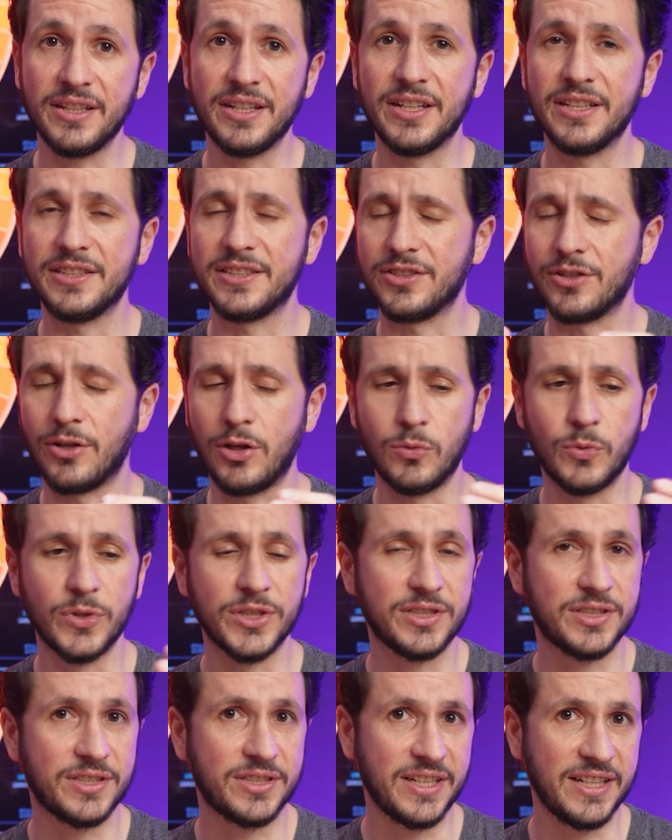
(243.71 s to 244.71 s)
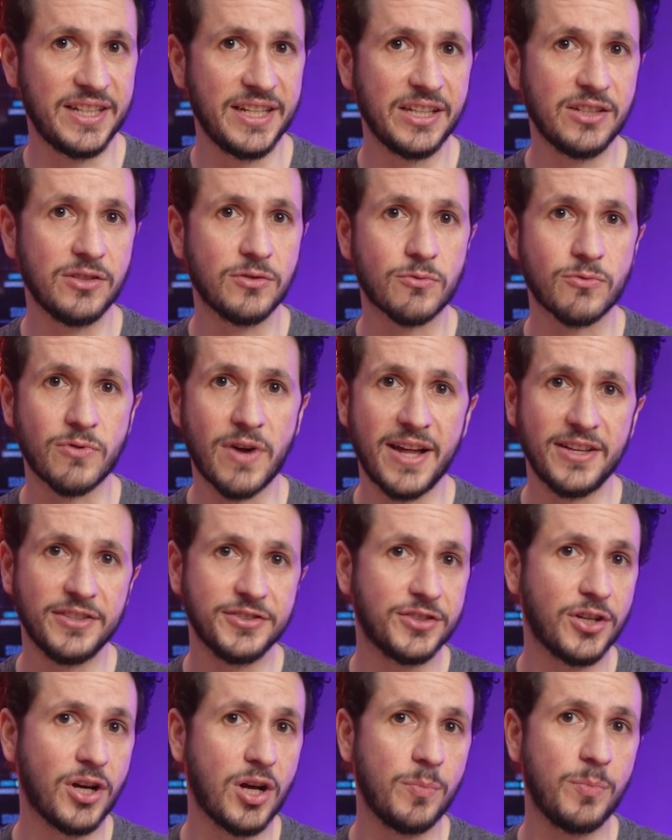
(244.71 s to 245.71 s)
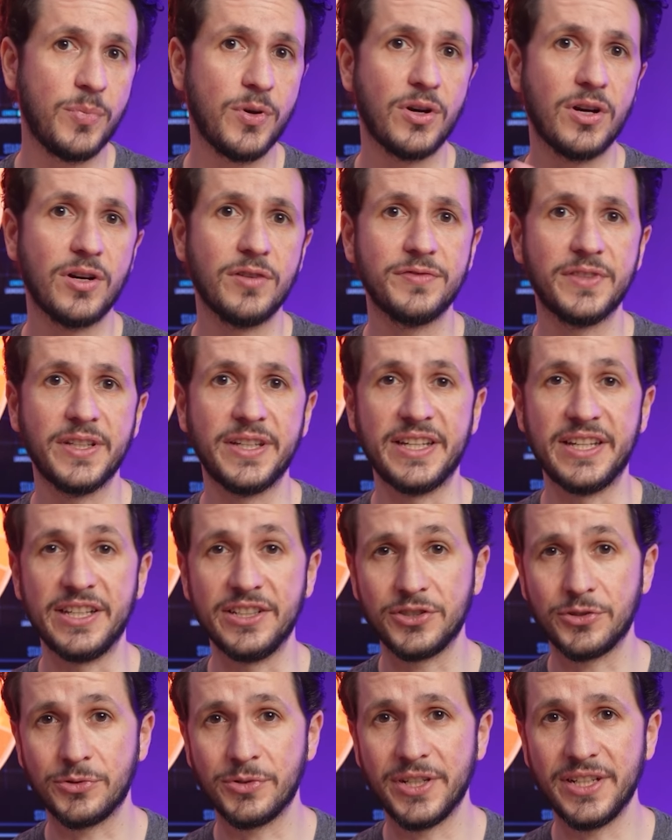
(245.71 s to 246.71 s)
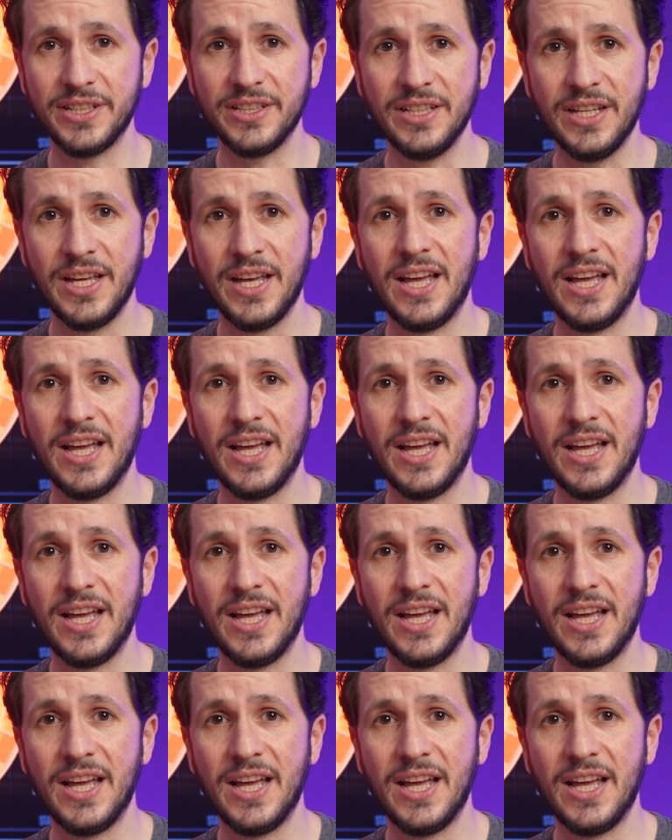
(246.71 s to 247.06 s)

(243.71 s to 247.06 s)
It's always sitting right on top of the ink screen.